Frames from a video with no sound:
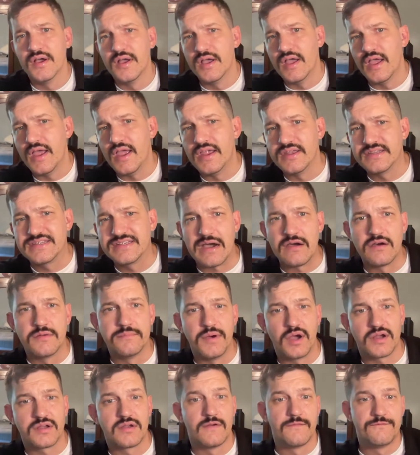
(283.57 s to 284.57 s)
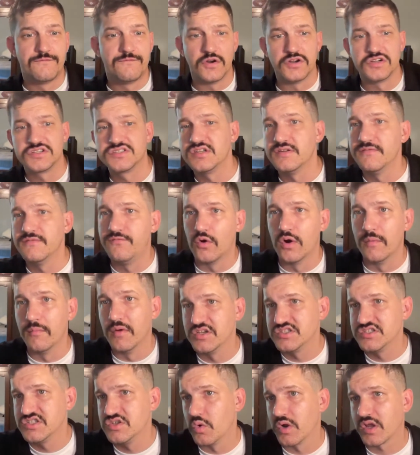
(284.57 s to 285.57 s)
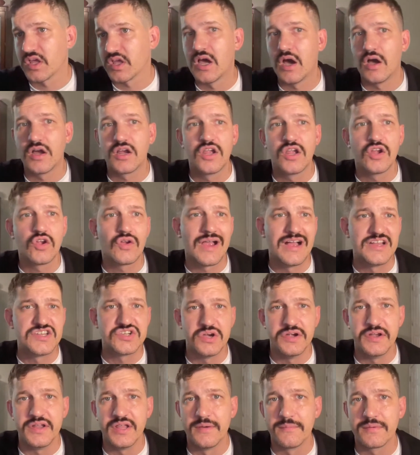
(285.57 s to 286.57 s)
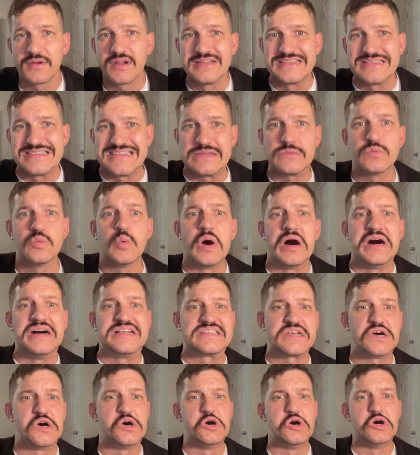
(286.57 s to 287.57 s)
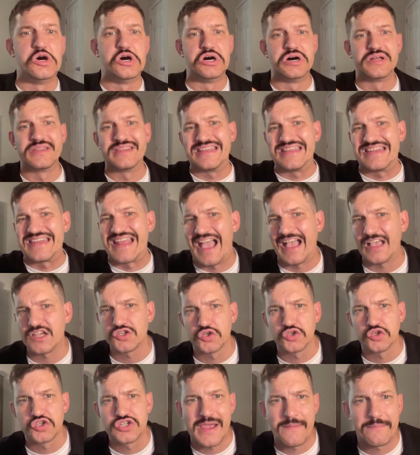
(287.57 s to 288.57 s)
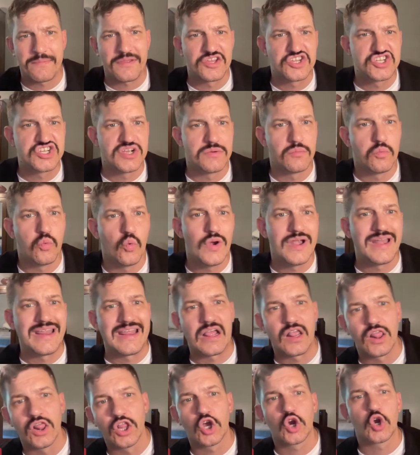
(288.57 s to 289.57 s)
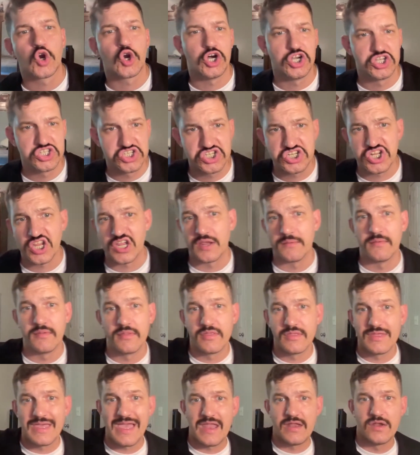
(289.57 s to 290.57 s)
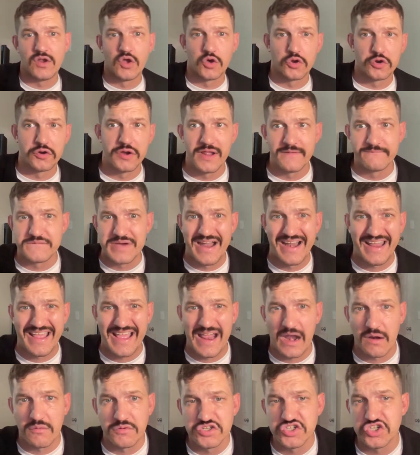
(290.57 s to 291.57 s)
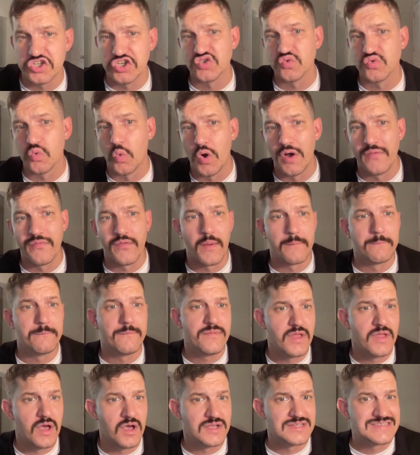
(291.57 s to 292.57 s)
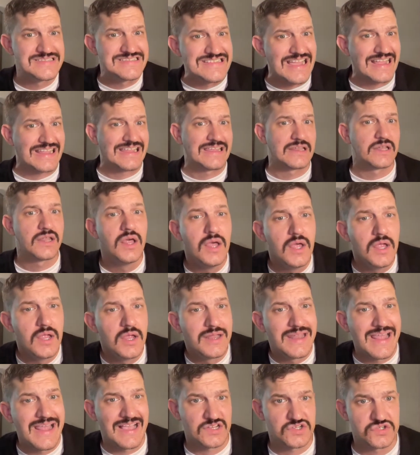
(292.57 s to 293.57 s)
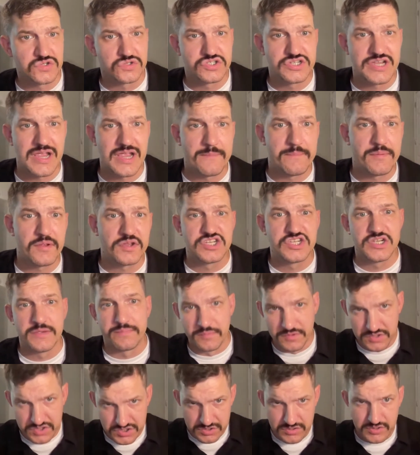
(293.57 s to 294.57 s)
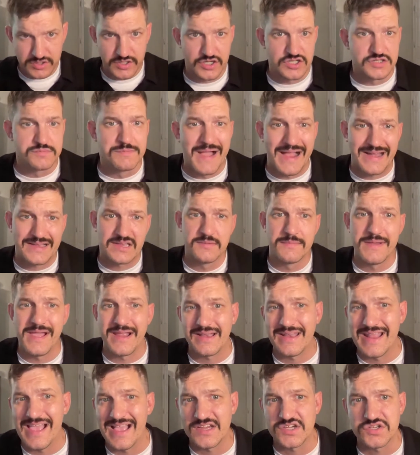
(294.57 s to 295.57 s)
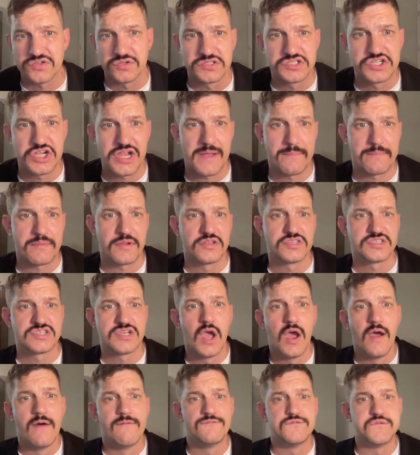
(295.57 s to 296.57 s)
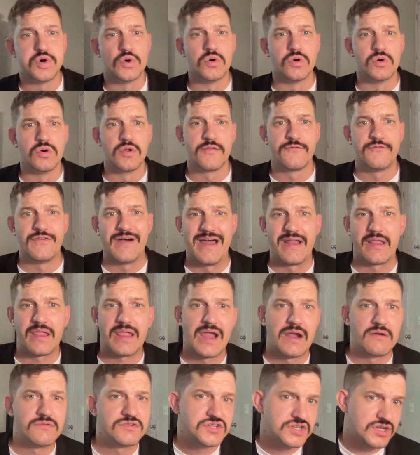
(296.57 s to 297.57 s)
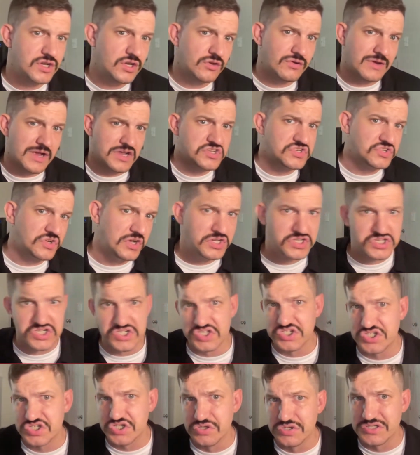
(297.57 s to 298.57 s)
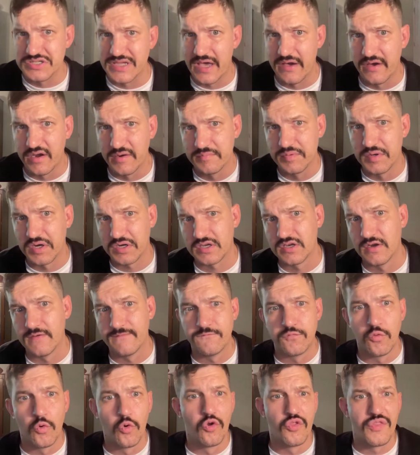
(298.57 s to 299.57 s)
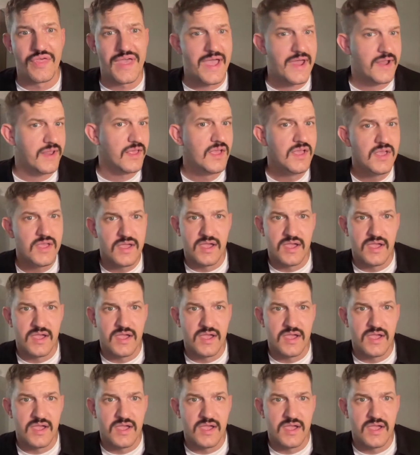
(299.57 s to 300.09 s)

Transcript: And Tyler Buchner, first and foremost, you want to congratulate him because he was on the national championship winning lacrosse team. The Notre Dame Fighting Irish just won their second national championship in 2 years, back-to-back national champions for the Fighting Irish. Congratulations to Tyler Buchner for that.